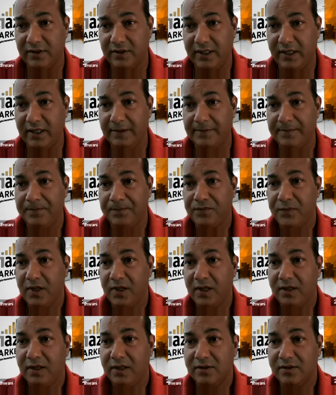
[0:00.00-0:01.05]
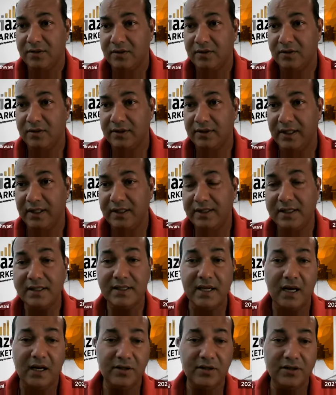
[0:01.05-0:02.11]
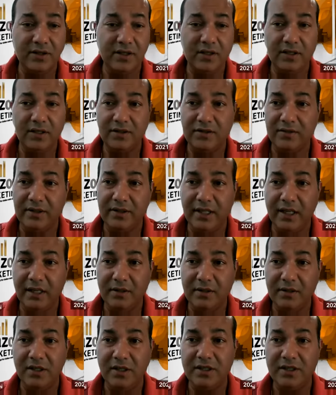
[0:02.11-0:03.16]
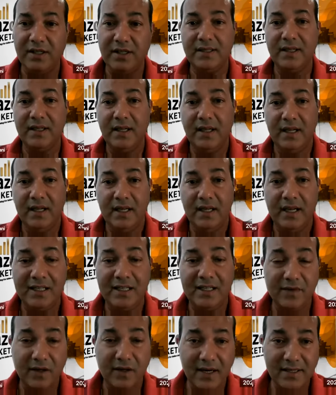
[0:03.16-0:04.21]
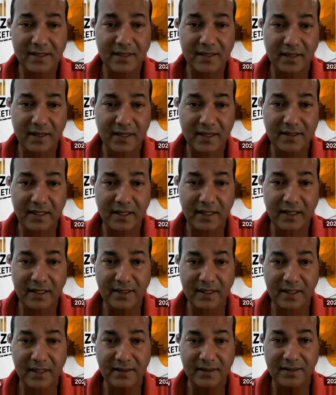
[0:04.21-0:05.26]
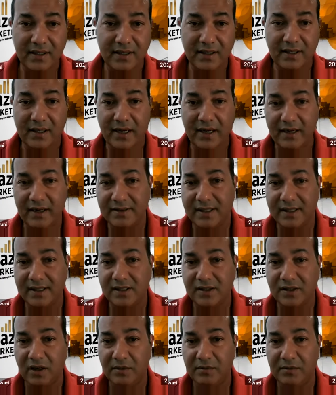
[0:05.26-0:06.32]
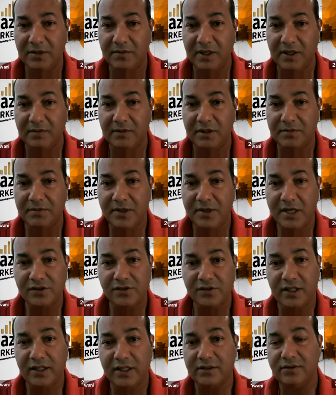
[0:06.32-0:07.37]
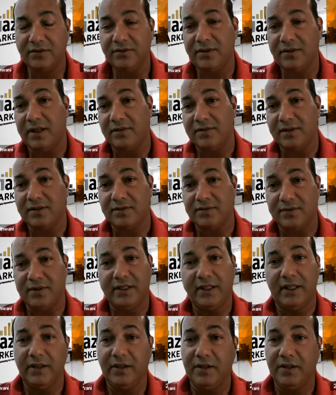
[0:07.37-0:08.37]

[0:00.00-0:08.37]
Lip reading: Okay, so this is how you're going to do the images. As far as the listing is concerned, here it says Tommy Bahama Beach Chair 2020.